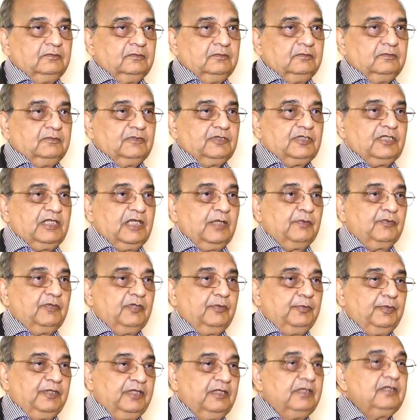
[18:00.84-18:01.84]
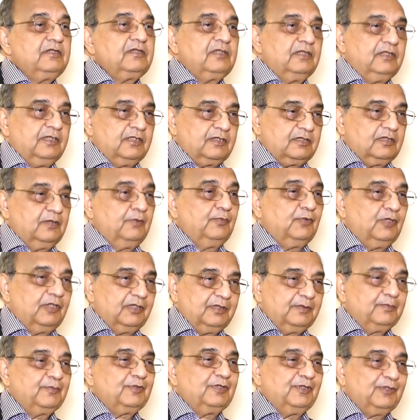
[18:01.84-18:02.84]
CMV means it is a
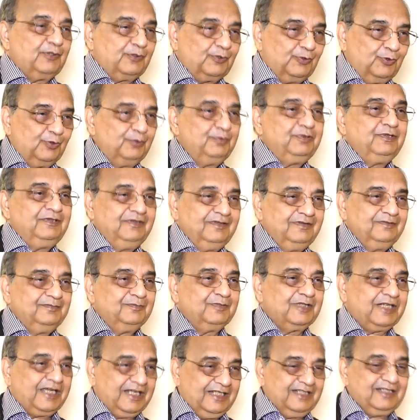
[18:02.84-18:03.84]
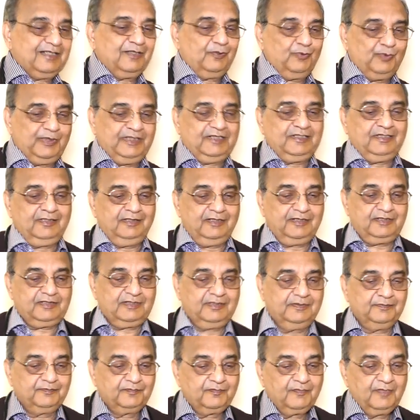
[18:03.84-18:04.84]
volume controlled mechanical
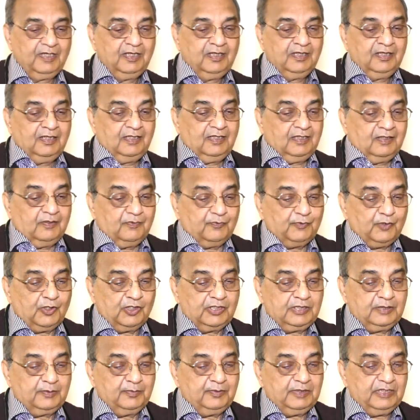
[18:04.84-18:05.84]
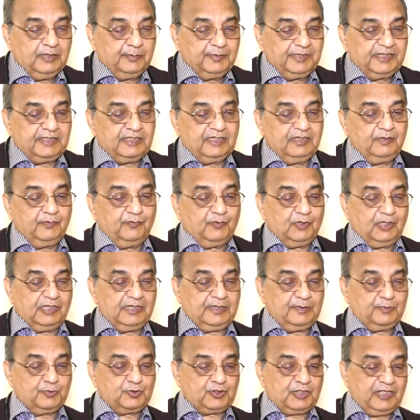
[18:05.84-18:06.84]
ventilation. Volume limited,
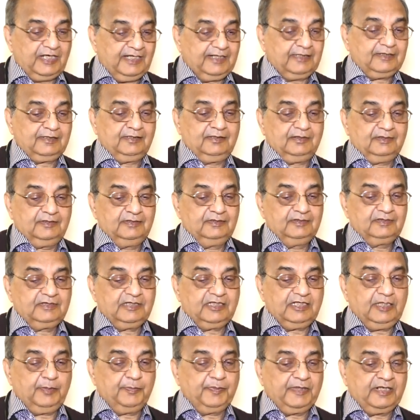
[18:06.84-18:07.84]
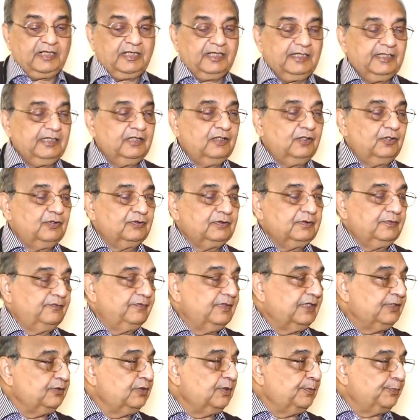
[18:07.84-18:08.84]
volume cycled. Keep an eye on,
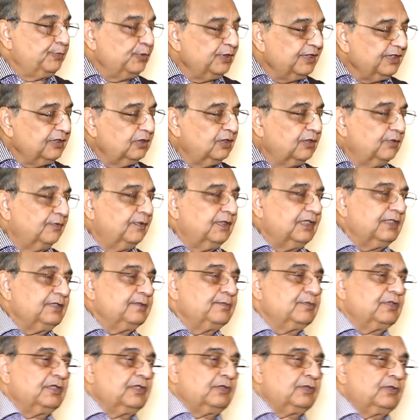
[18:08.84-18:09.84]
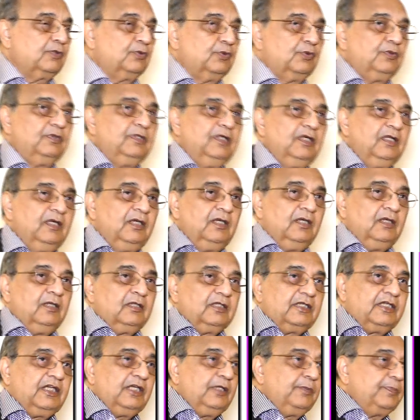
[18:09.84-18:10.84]
when you are putting on a volume control,
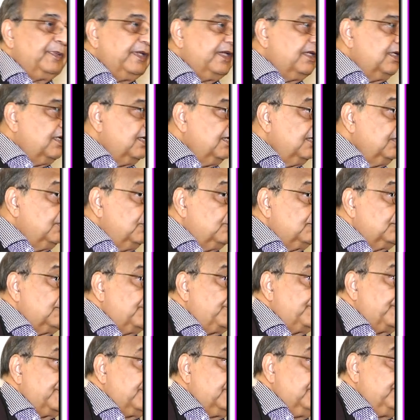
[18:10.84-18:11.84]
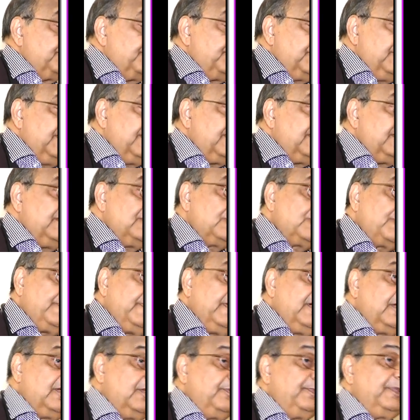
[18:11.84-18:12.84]
keep an eye on the peak
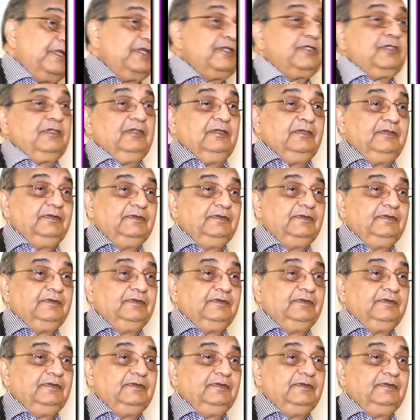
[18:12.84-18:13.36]
inspiratory pressure.